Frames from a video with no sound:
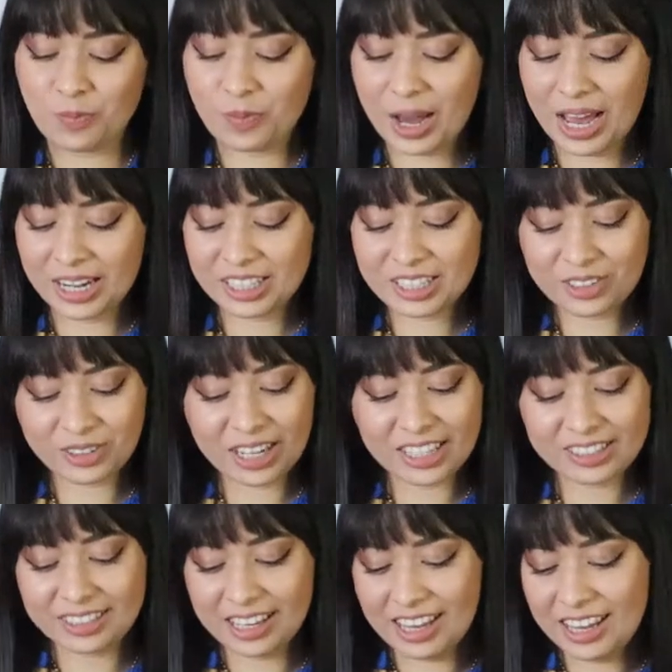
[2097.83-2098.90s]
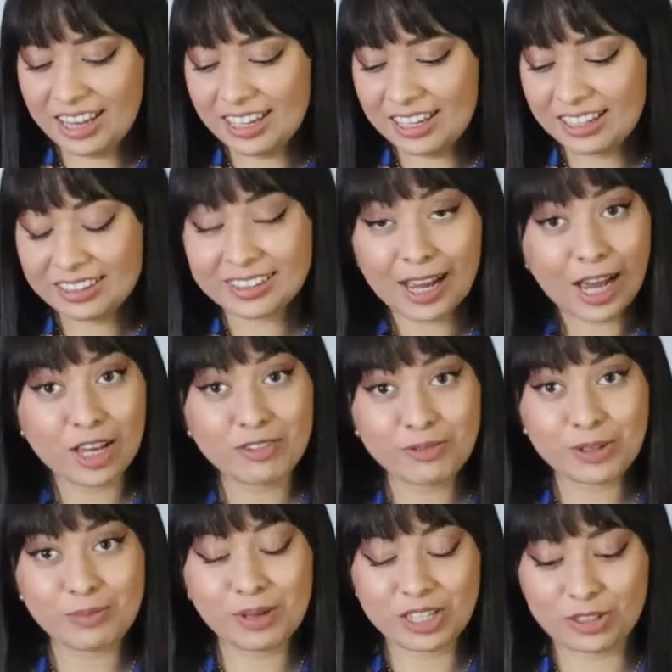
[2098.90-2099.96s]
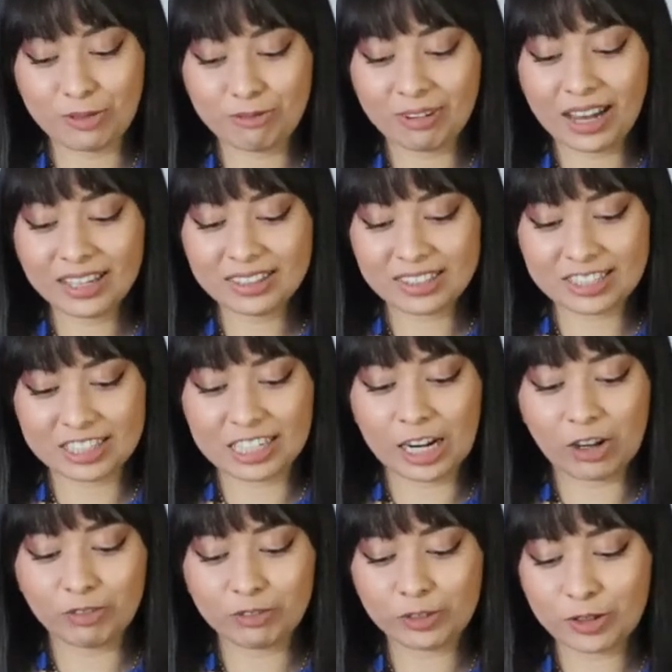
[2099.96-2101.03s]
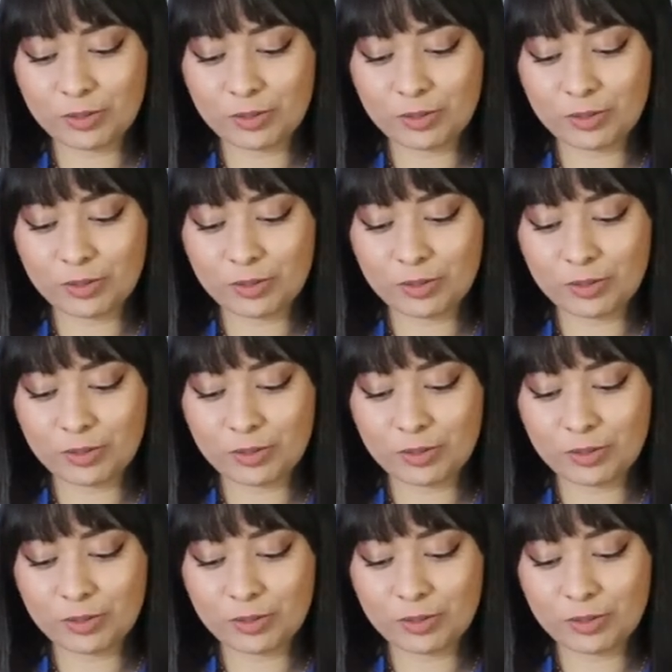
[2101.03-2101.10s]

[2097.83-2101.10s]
But it's gonna take time for me to find this love,